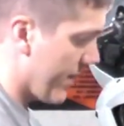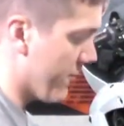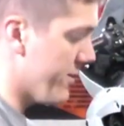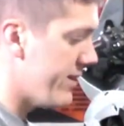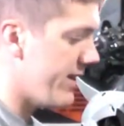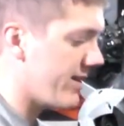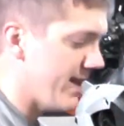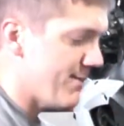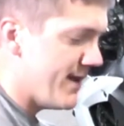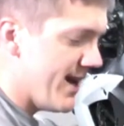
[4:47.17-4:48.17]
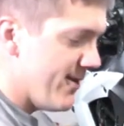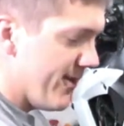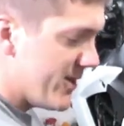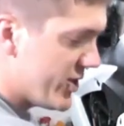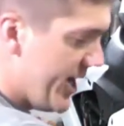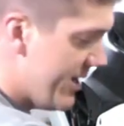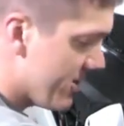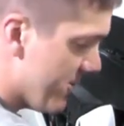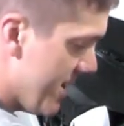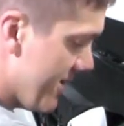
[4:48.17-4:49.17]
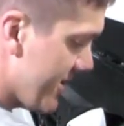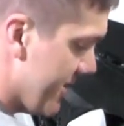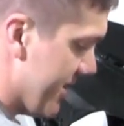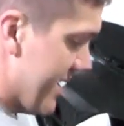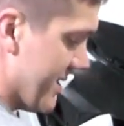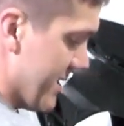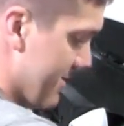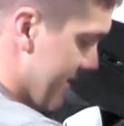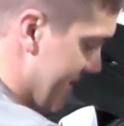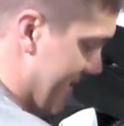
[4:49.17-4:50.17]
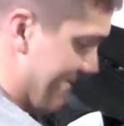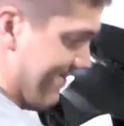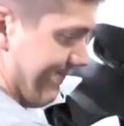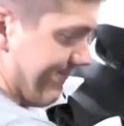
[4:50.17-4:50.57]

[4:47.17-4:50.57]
Really clamp down on the chain as well so you can get some of the